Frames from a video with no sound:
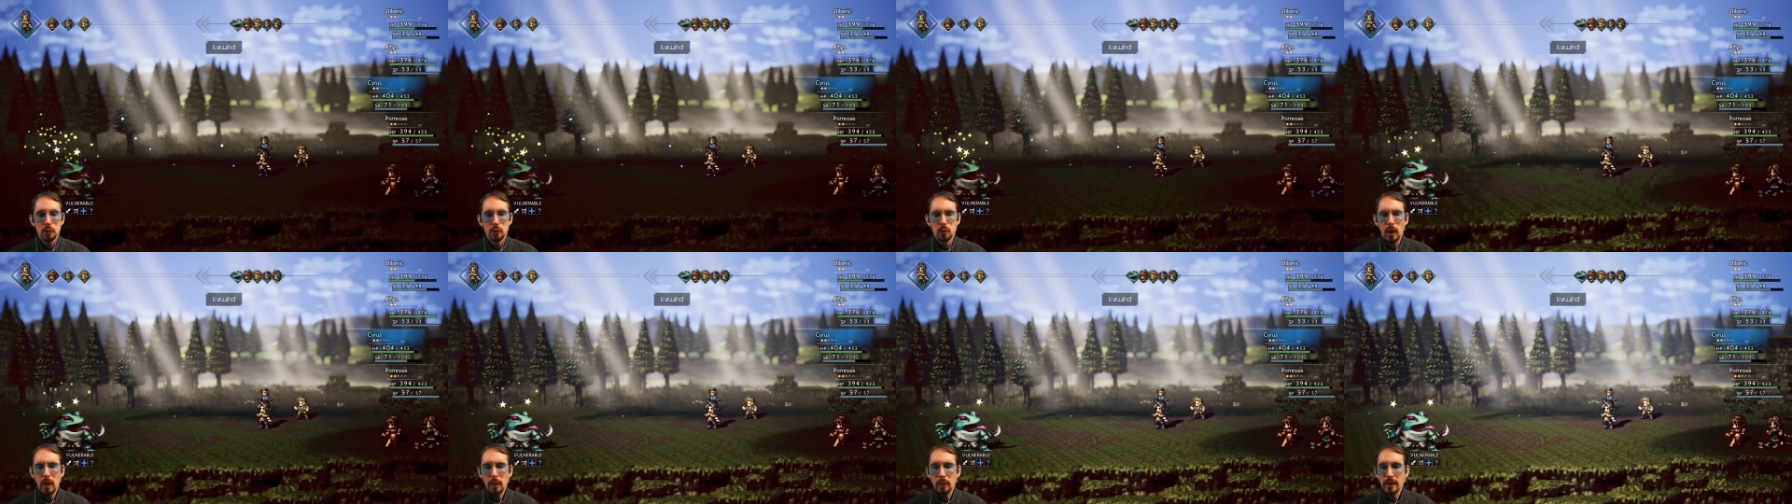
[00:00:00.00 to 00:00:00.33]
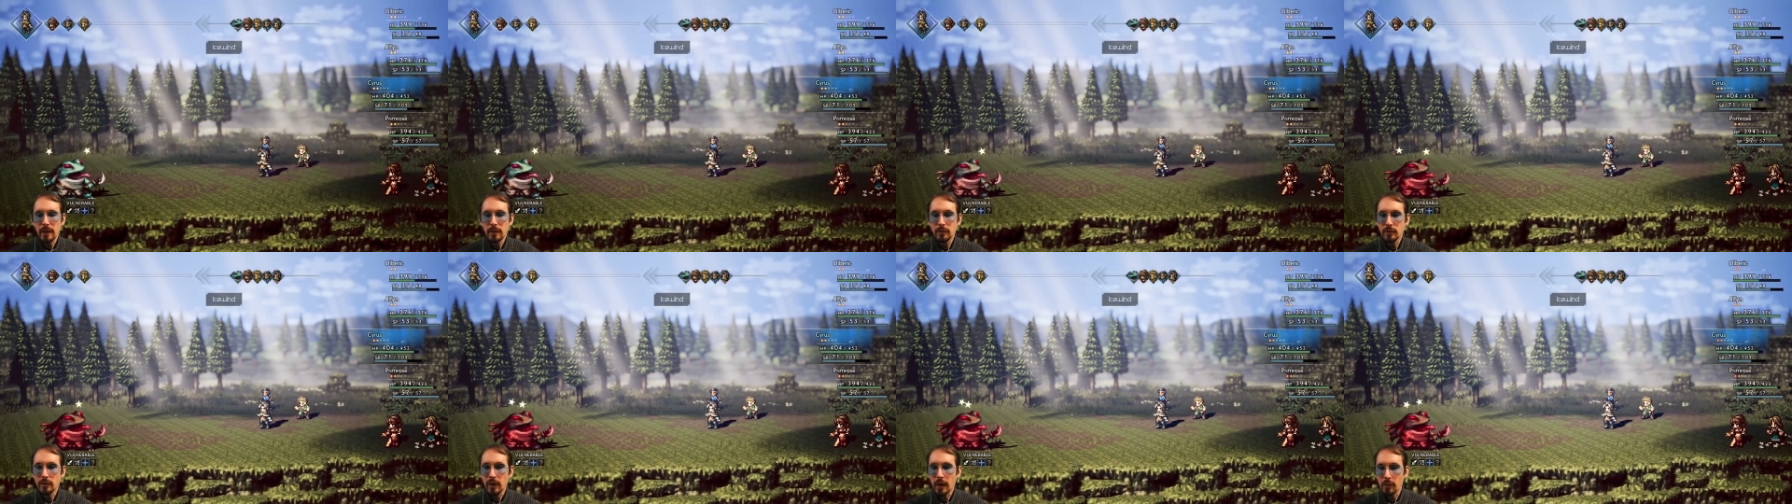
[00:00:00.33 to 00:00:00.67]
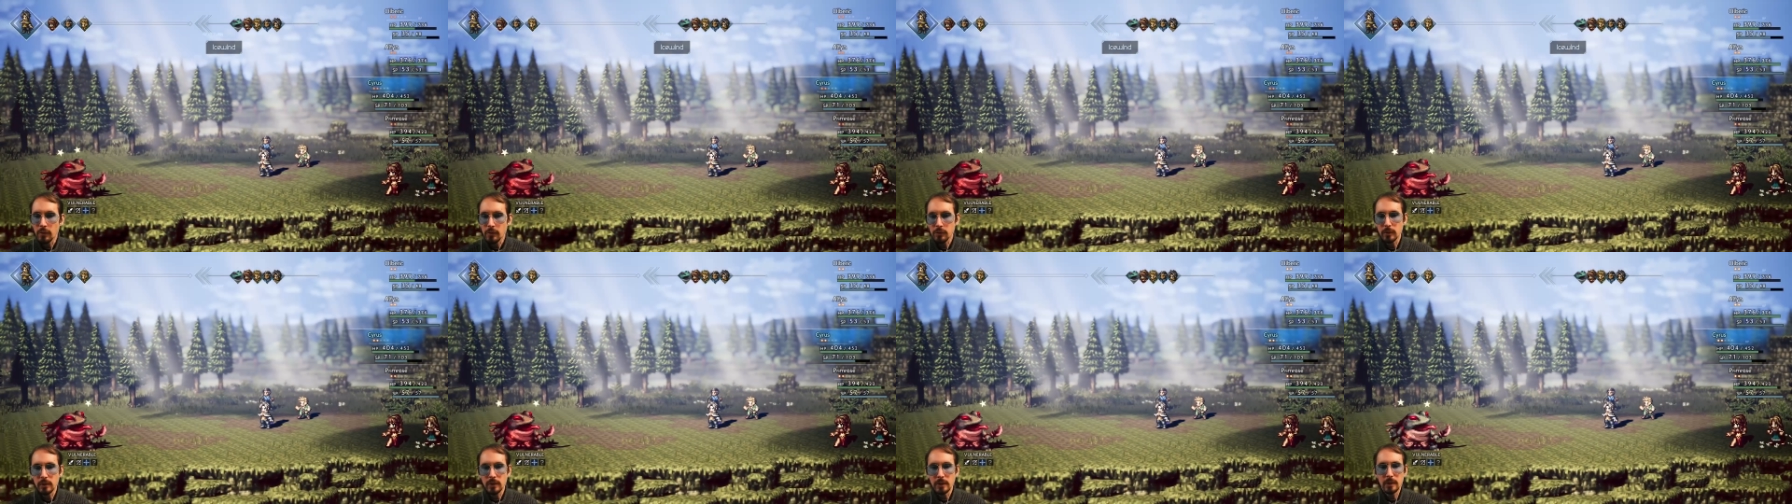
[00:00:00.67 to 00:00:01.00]
That's why we have
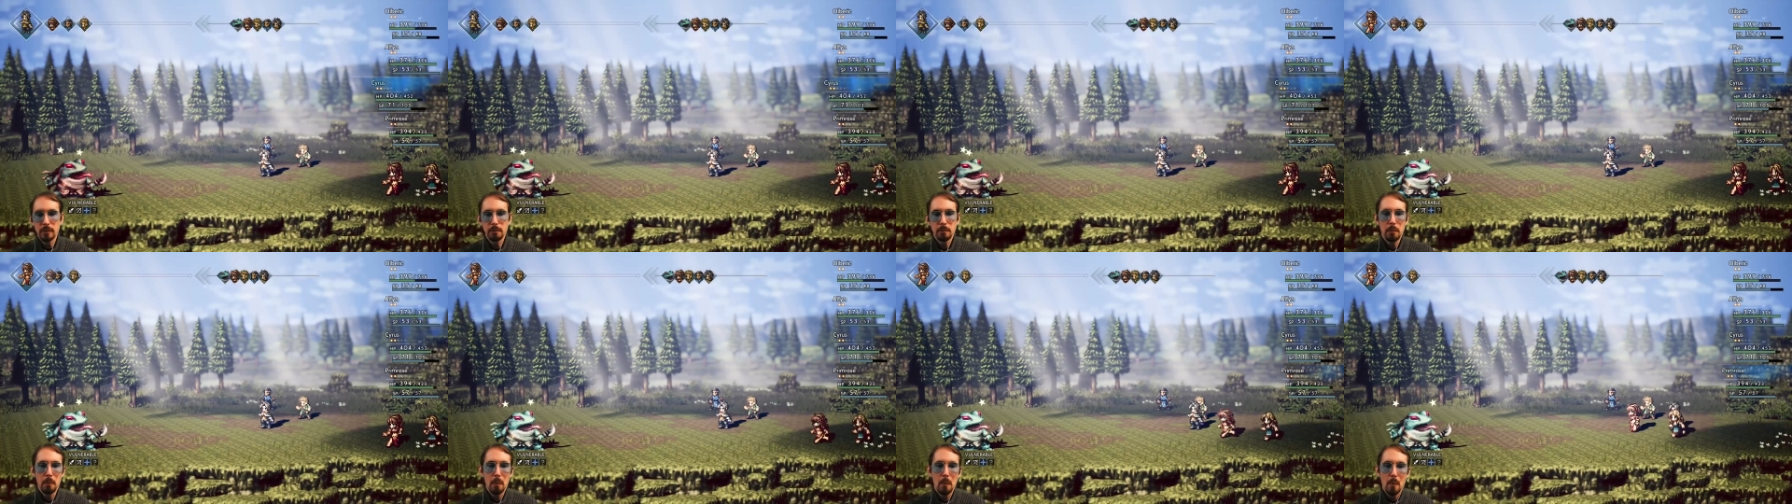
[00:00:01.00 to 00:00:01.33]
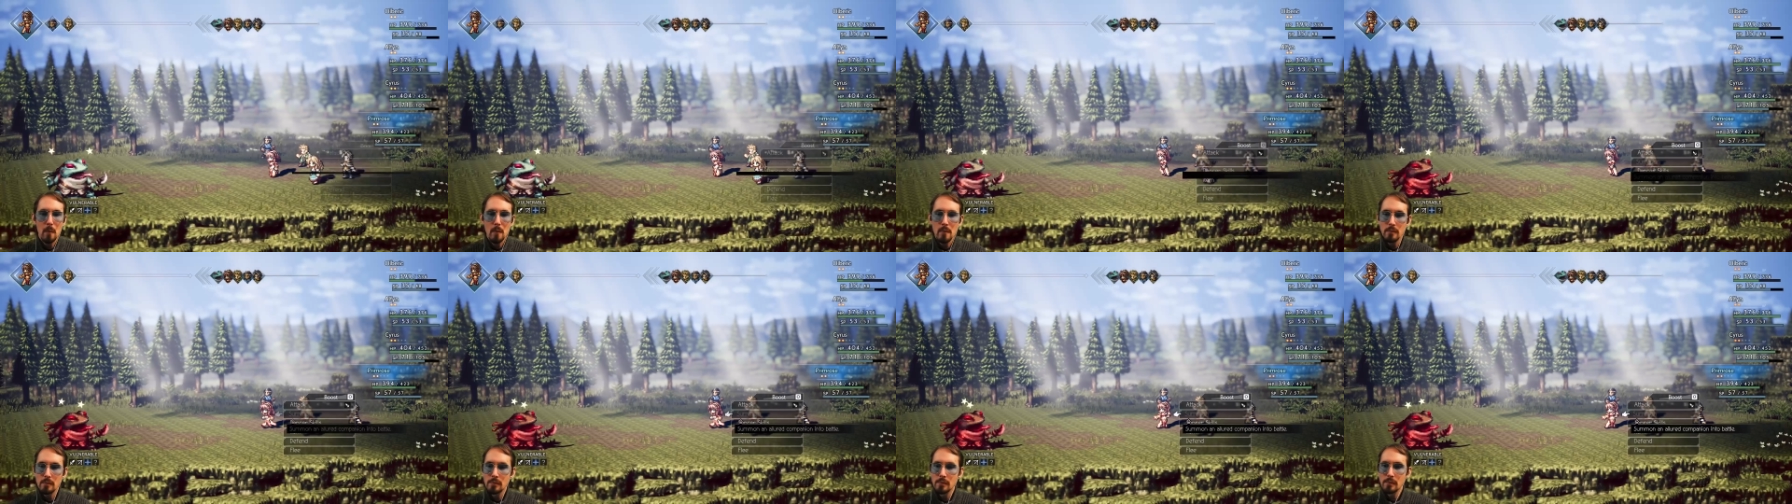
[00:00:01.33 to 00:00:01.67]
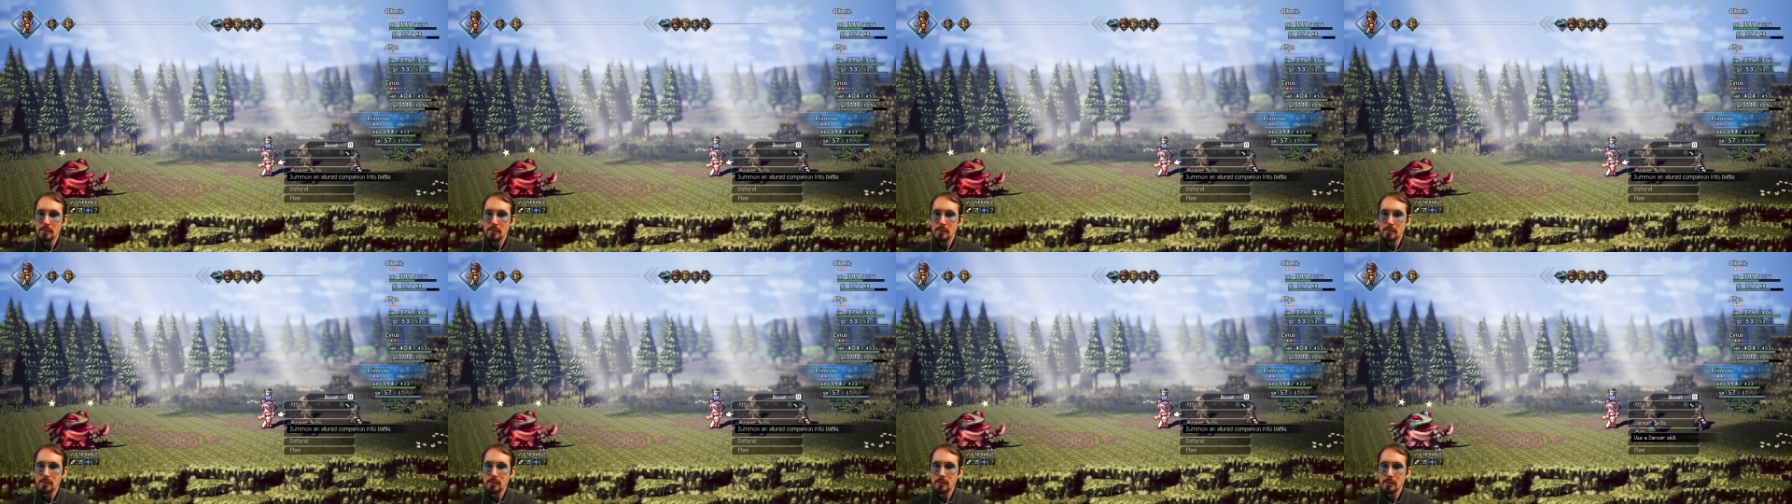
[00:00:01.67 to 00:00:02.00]
Cyrus, really. I am
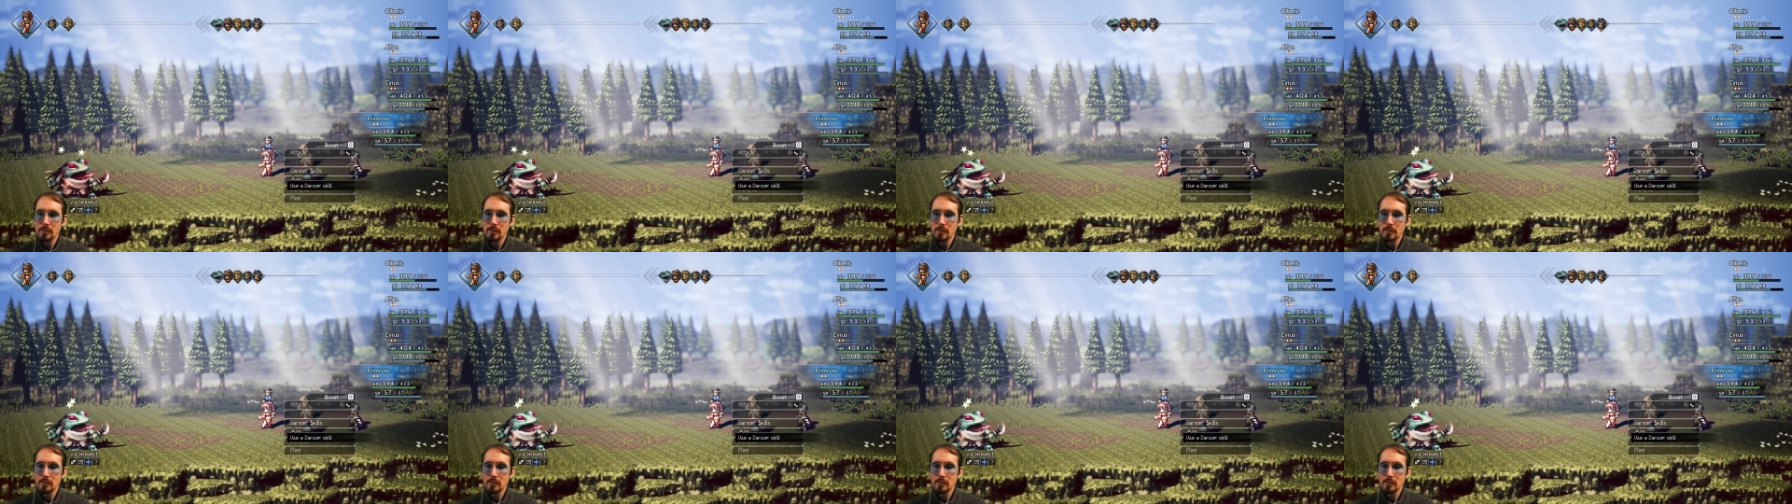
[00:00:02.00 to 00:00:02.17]
ready.